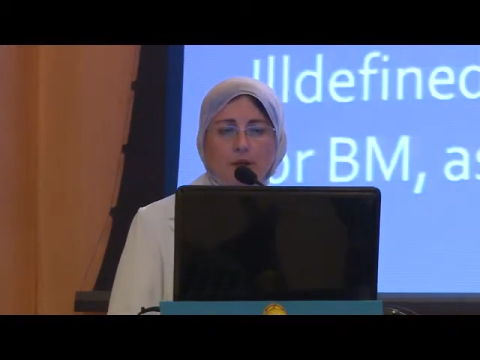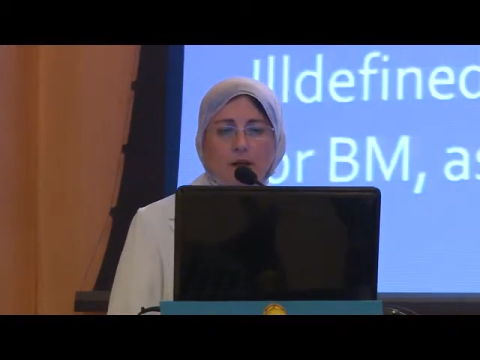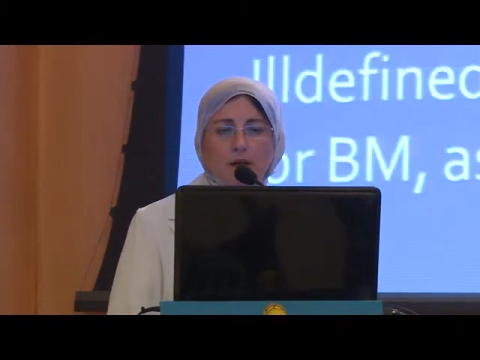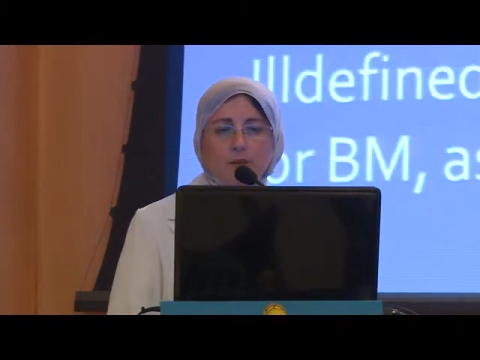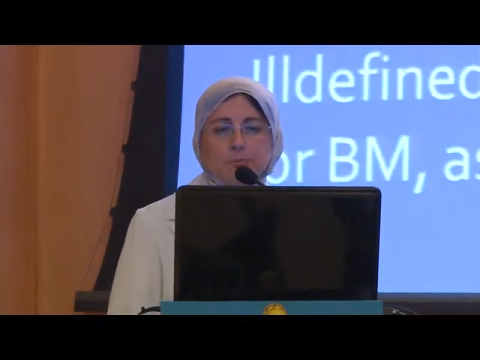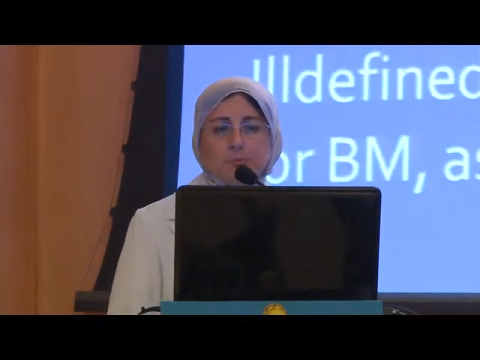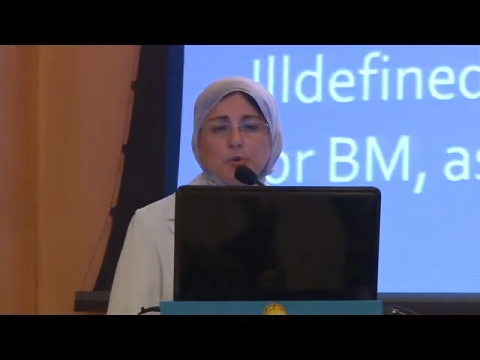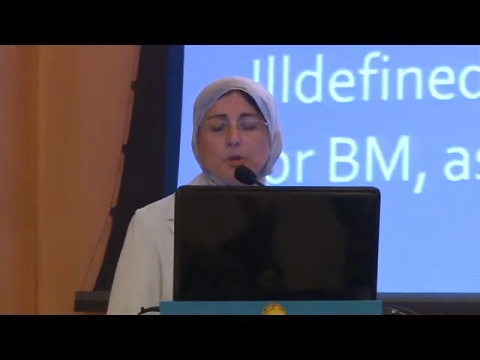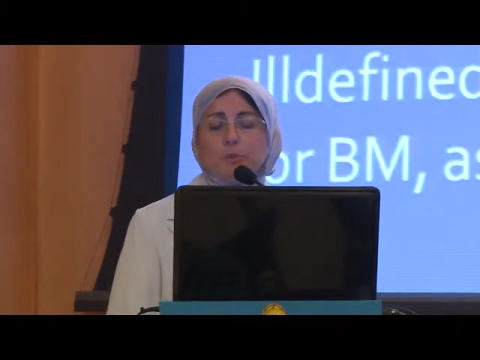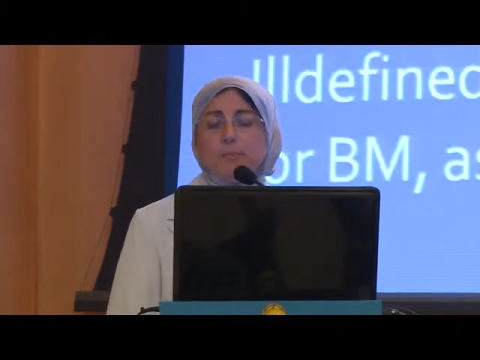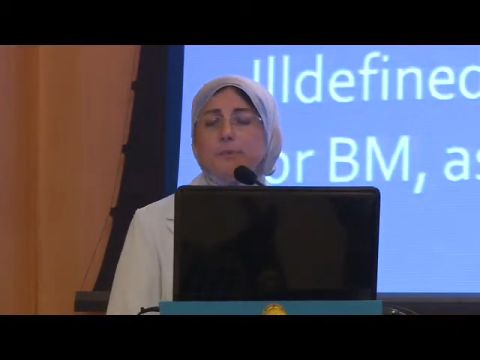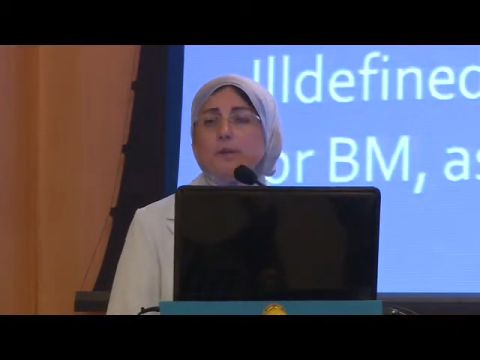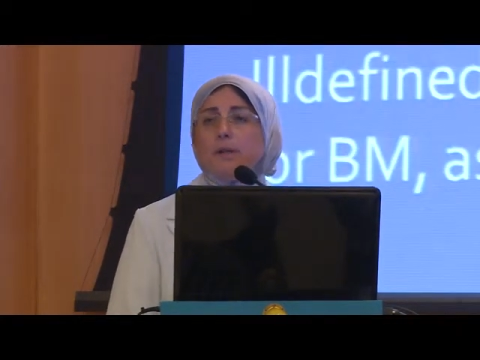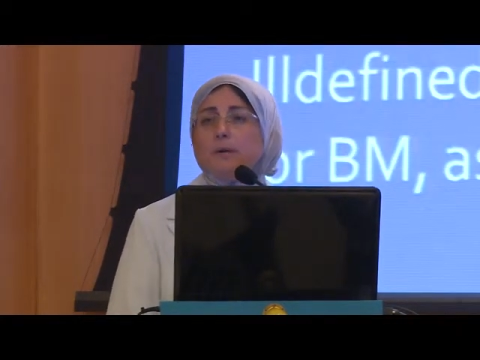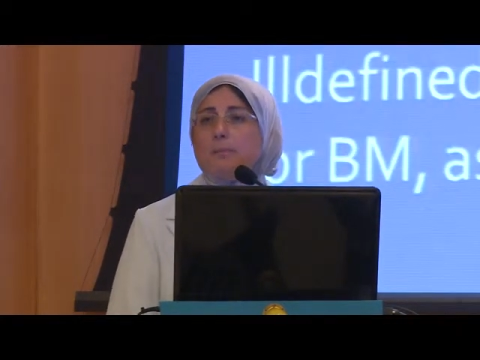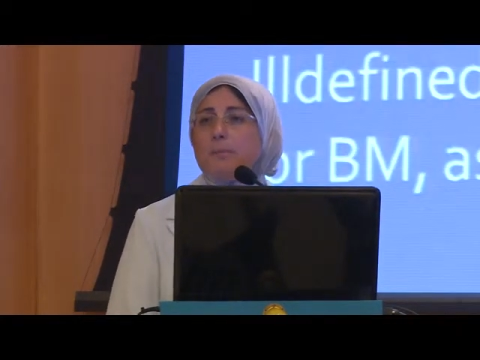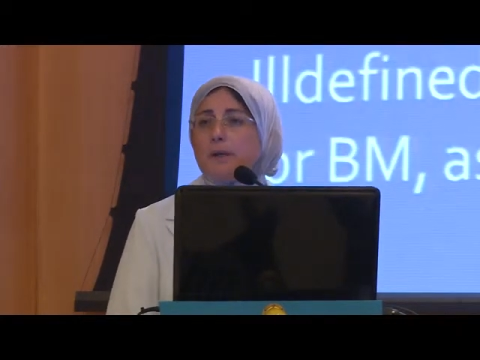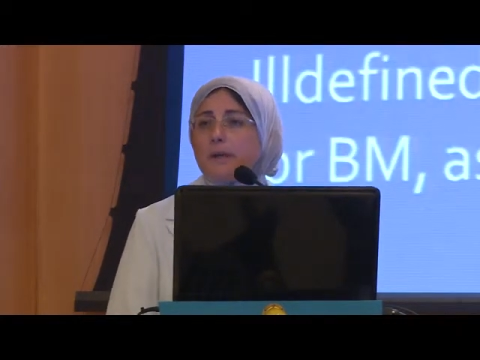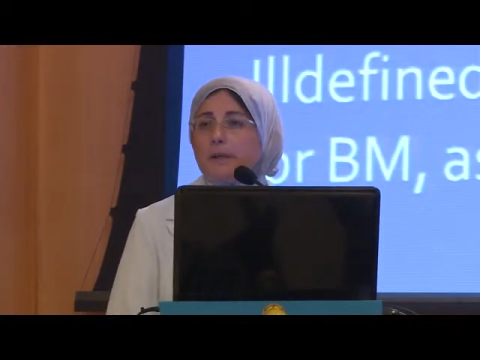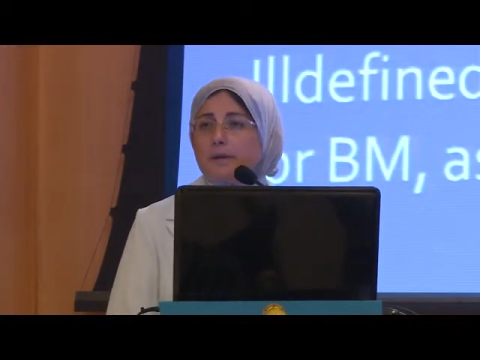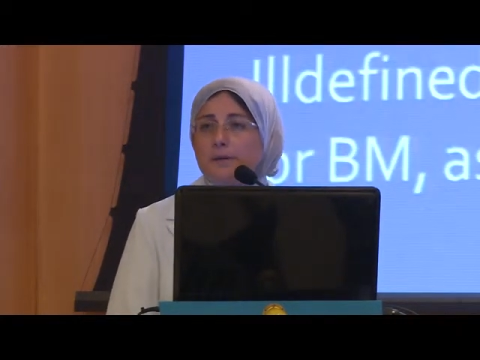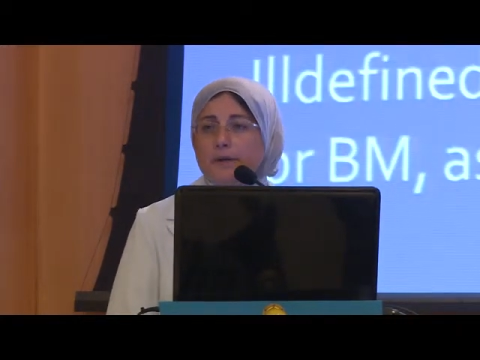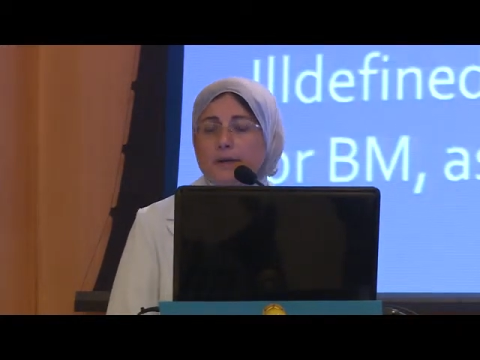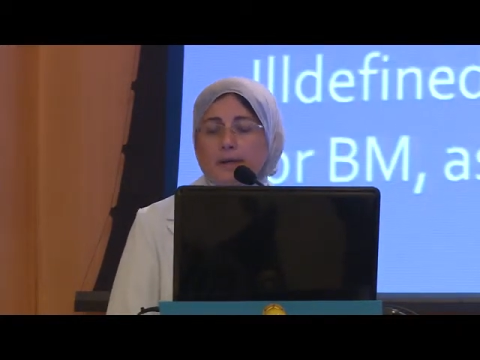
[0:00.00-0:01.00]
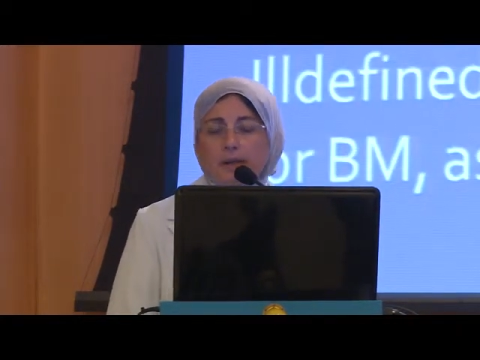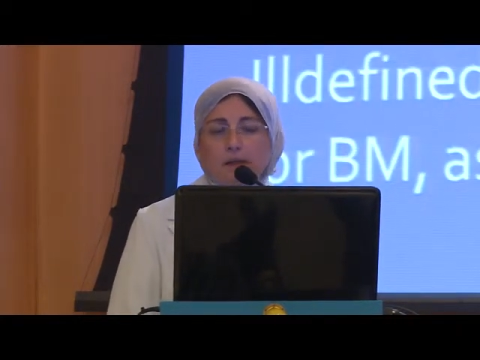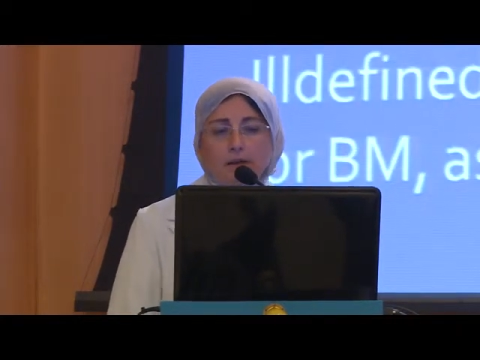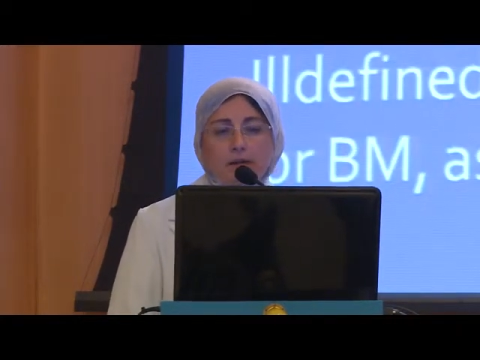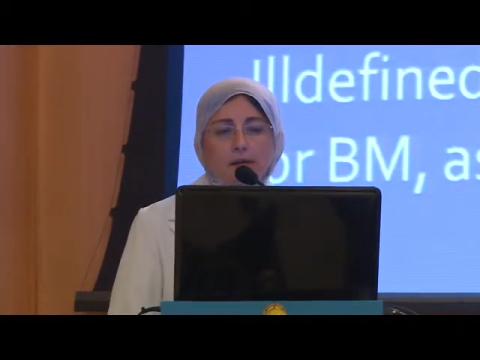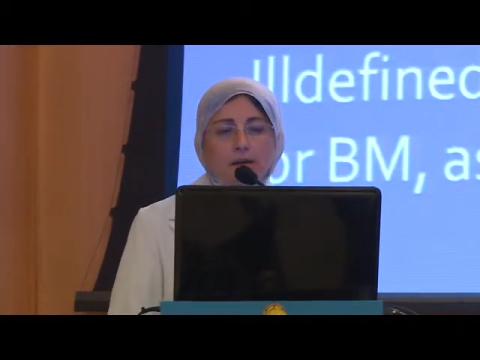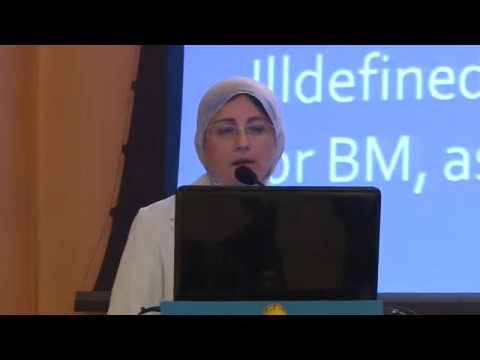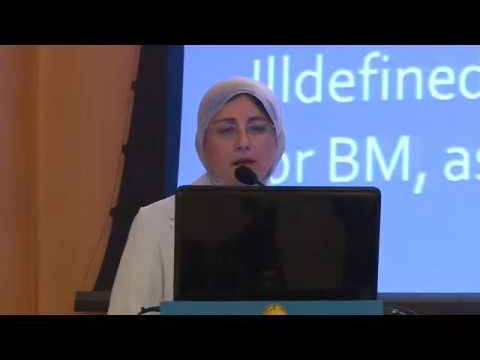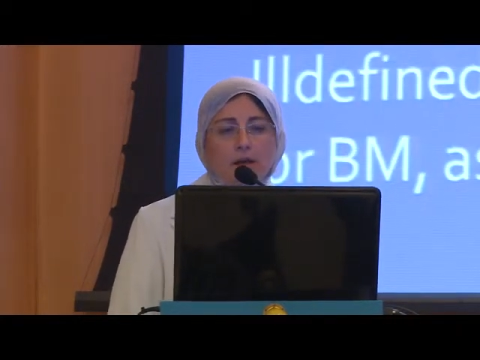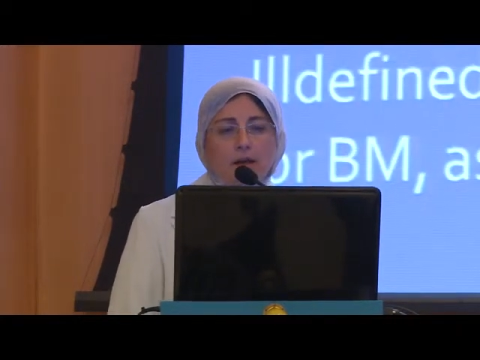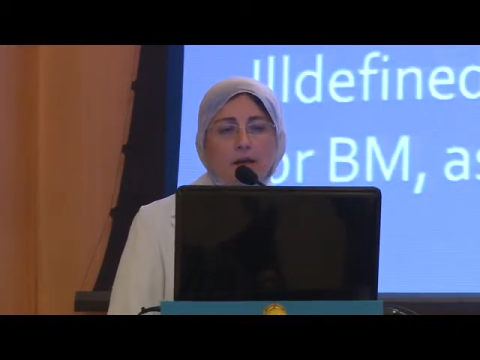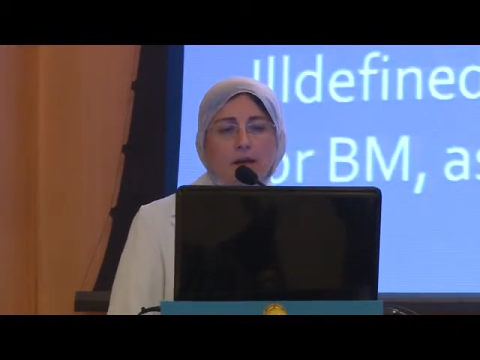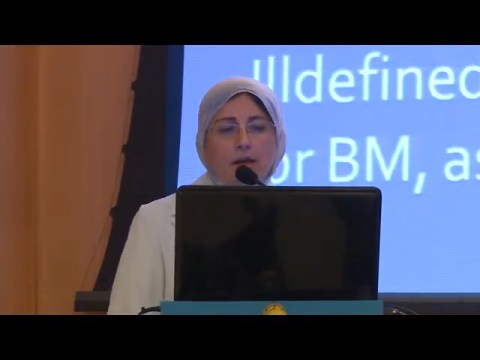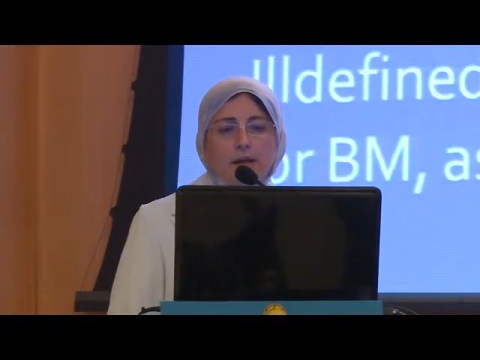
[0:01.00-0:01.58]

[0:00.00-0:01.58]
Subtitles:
Abdominal migraine,